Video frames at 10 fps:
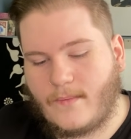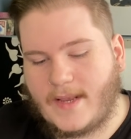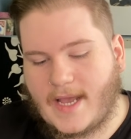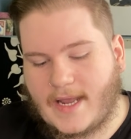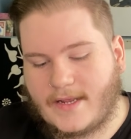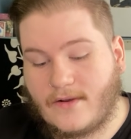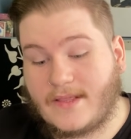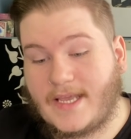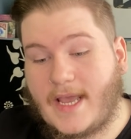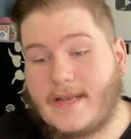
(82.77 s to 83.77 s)
We got here
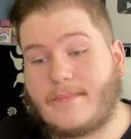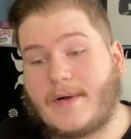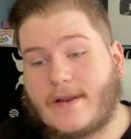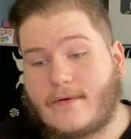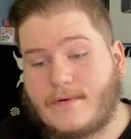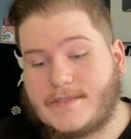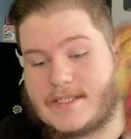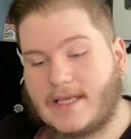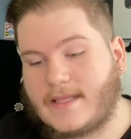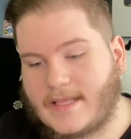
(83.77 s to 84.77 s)
the Eight of Pentacles,
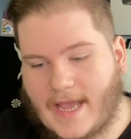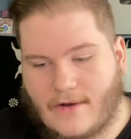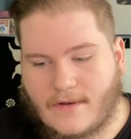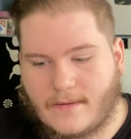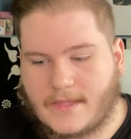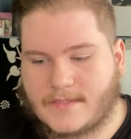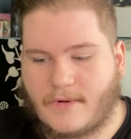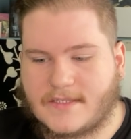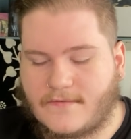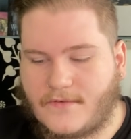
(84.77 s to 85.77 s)
and then the outcome that's
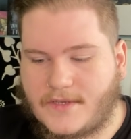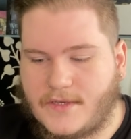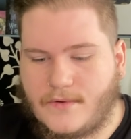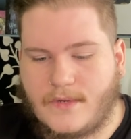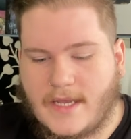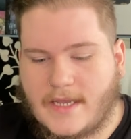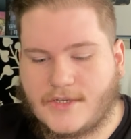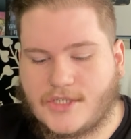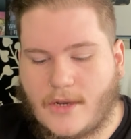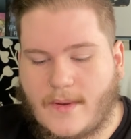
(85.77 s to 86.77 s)
present for you
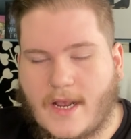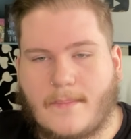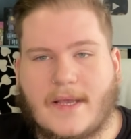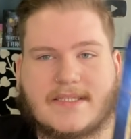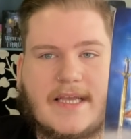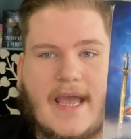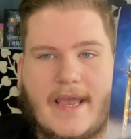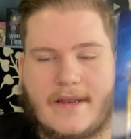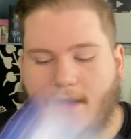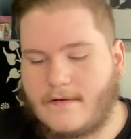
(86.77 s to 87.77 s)
is showing up as the
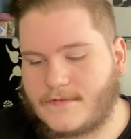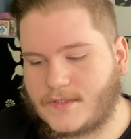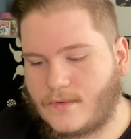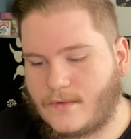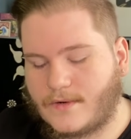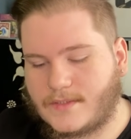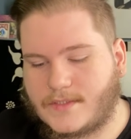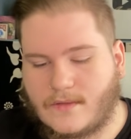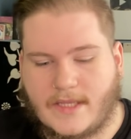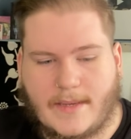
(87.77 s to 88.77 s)
Eight of Swords.
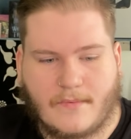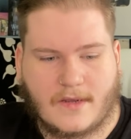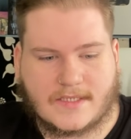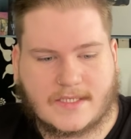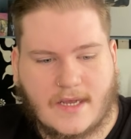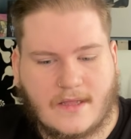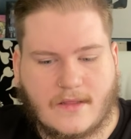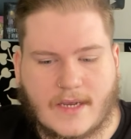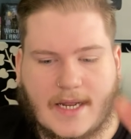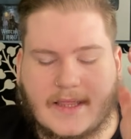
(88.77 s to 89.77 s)
So Libras,
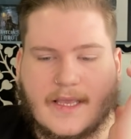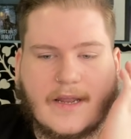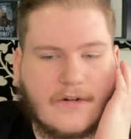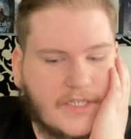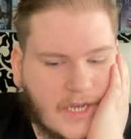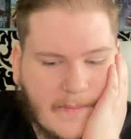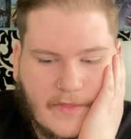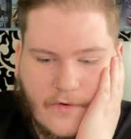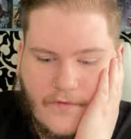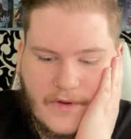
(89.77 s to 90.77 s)
looking at the energy
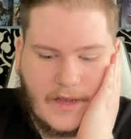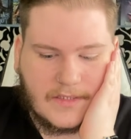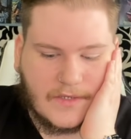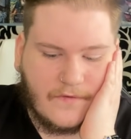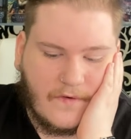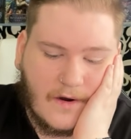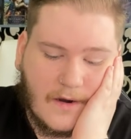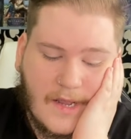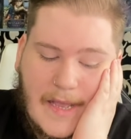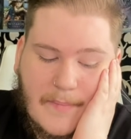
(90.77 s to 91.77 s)
coming through for y'all so
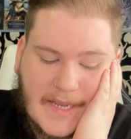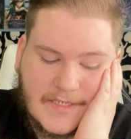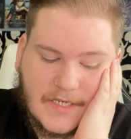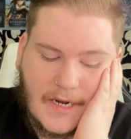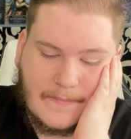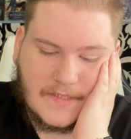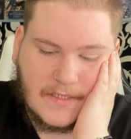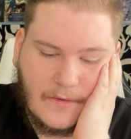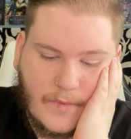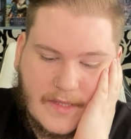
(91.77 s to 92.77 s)
far, Page of Cups
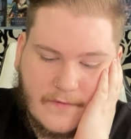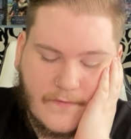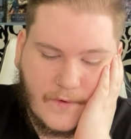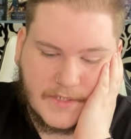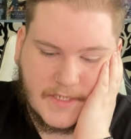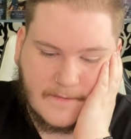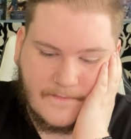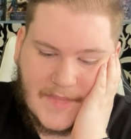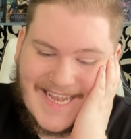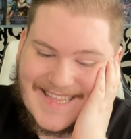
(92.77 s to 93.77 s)
to the Wheel of
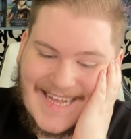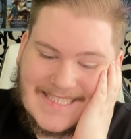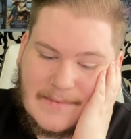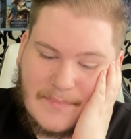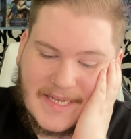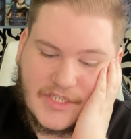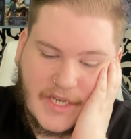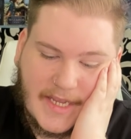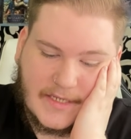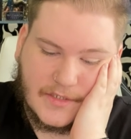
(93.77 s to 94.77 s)
Fortune. That's a big
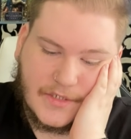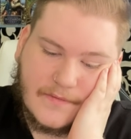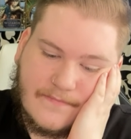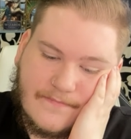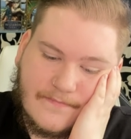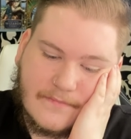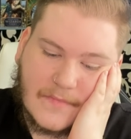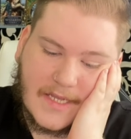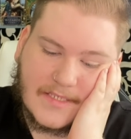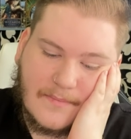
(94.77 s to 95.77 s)
change.
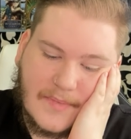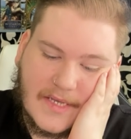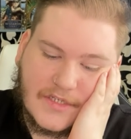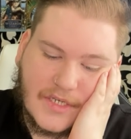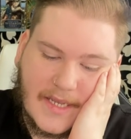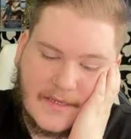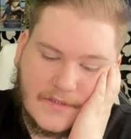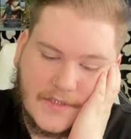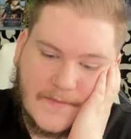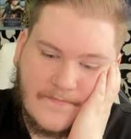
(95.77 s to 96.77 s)
That's a big
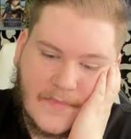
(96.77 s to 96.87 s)
change.